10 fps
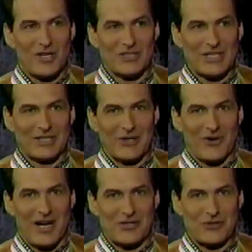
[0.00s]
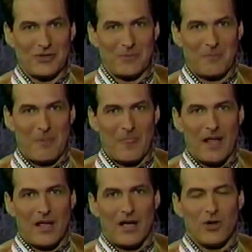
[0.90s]
Arts and Correction.
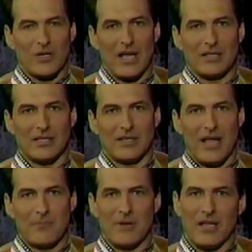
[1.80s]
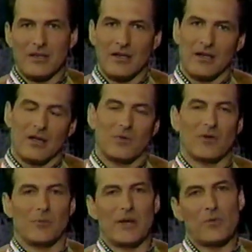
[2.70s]
Okay, today, men,
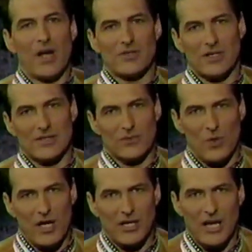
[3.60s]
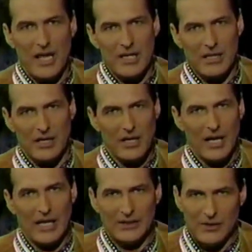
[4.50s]
we will be watching Swan Lake,
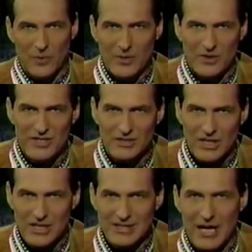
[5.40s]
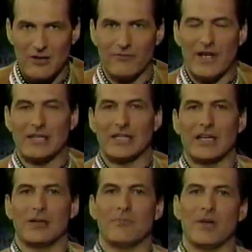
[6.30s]
and then we will discuss how to fight
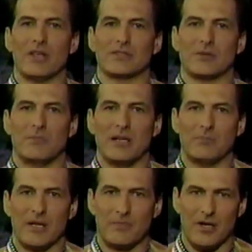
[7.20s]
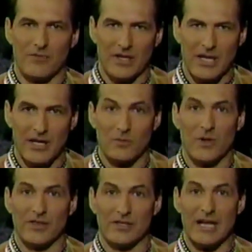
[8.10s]
that impulse to beat people over the head
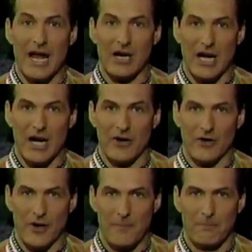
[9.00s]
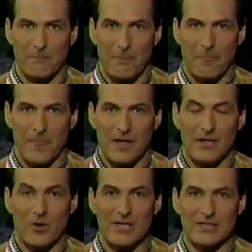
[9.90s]
with a tire iron.
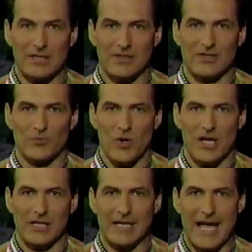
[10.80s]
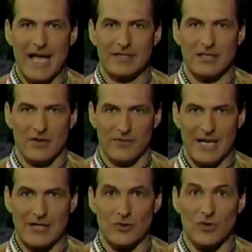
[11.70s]
Notice that the swan dies of
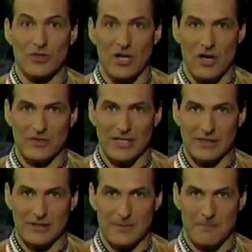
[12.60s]
natural causes.